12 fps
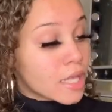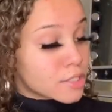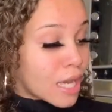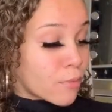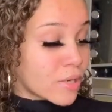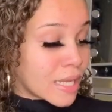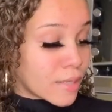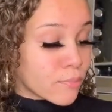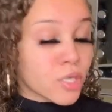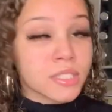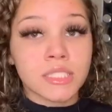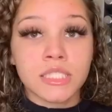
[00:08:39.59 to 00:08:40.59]
So I went ahead and
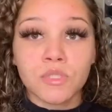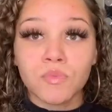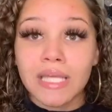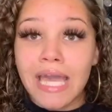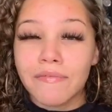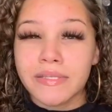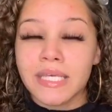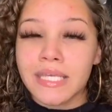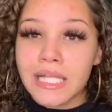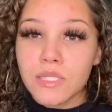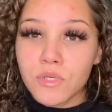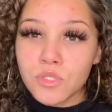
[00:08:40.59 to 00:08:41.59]
purchased this one. They have like the
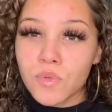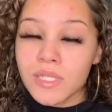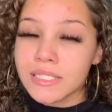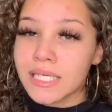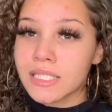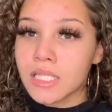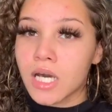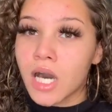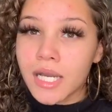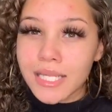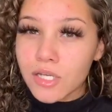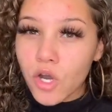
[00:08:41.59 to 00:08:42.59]
yellowish one. That's like the
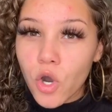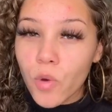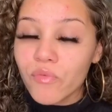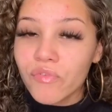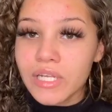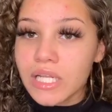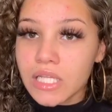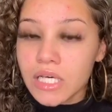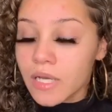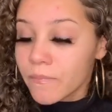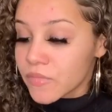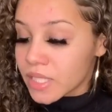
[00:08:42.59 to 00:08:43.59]
honeycomb
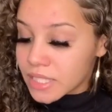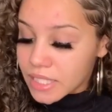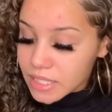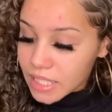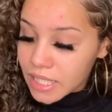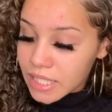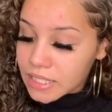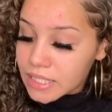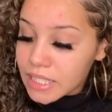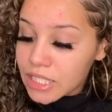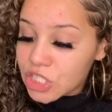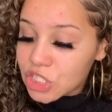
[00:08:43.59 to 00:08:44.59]
vanilla. This is
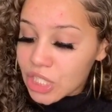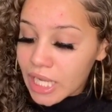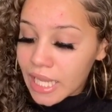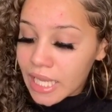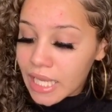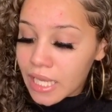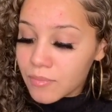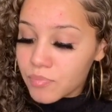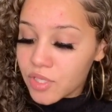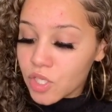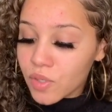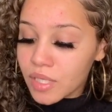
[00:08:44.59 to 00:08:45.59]
the Shea and
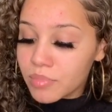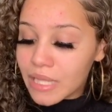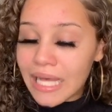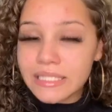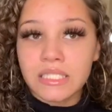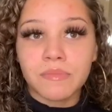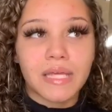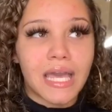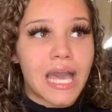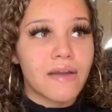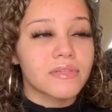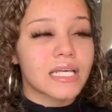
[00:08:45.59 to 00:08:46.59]
Peony Blossom. They
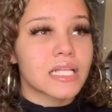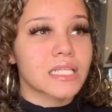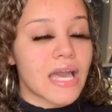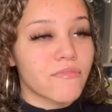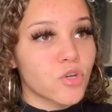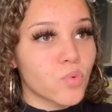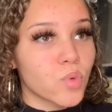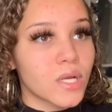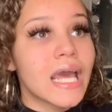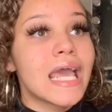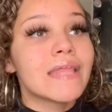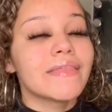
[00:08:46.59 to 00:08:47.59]
have like a lavender
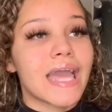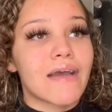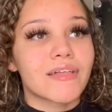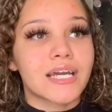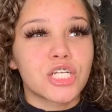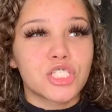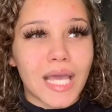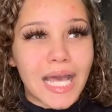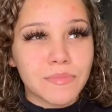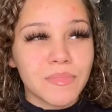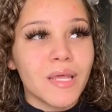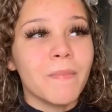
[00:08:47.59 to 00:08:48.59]
one. They have like a
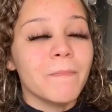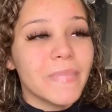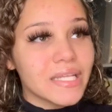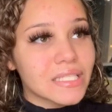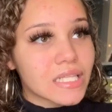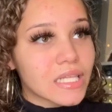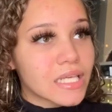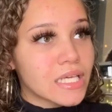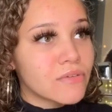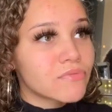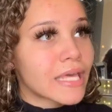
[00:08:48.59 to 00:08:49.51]
jasmine and mint leaf.